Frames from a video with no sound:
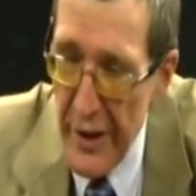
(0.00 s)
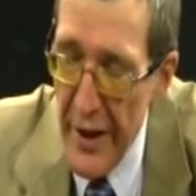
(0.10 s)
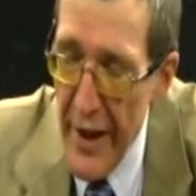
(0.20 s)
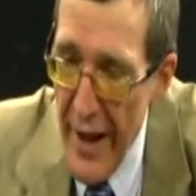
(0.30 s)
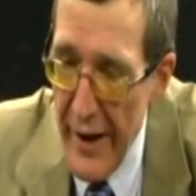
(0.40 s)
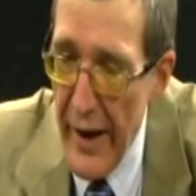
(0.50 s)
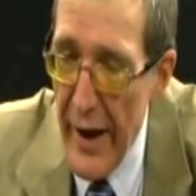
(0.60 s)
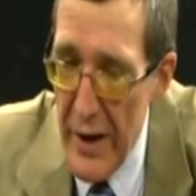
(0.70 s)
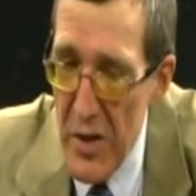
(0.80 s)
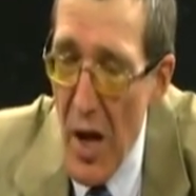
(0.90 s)
And in that
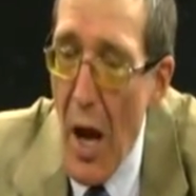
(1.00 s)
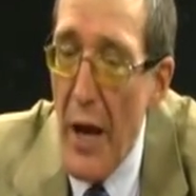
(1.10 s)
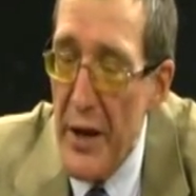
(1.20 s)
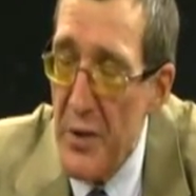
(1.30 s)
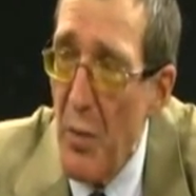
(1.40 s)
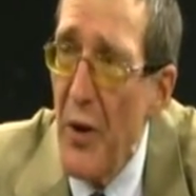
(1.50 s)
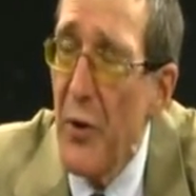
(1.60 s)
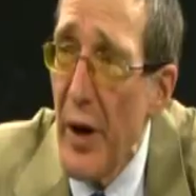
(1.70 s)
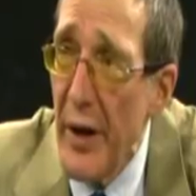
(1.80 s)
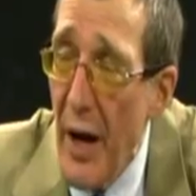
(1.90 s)
case, his
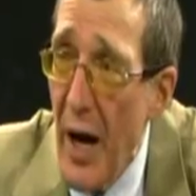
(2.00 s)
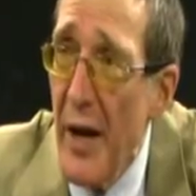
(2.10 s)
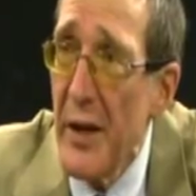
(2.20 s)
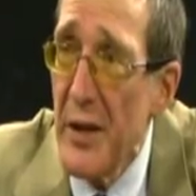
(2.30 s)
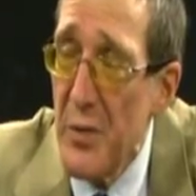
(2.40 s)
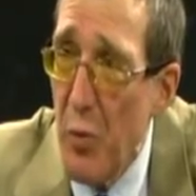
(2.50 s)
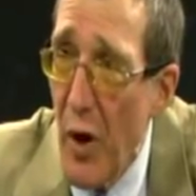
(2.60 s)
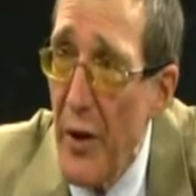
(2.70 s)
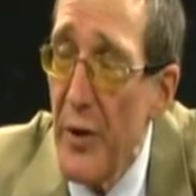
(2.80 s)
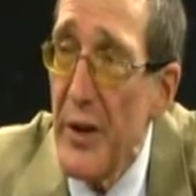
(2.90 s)
mother and I, his
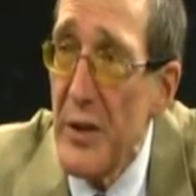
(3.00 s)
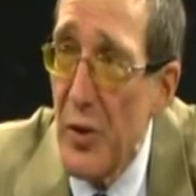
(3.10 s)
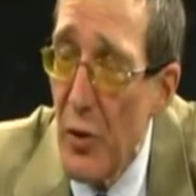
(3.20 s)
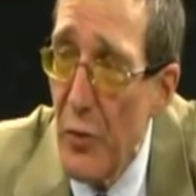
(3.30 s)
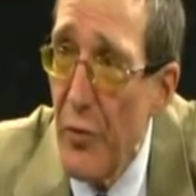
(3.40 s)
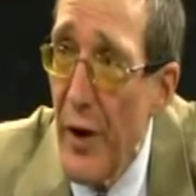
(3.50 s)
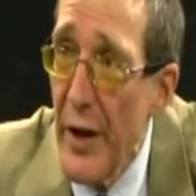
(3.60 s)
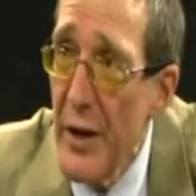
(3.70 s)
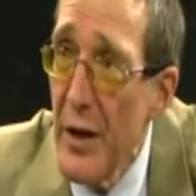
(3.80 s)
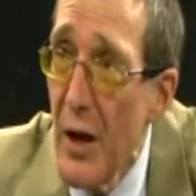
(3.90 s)
brother, his
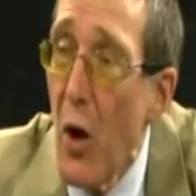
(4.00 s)
girlfriend,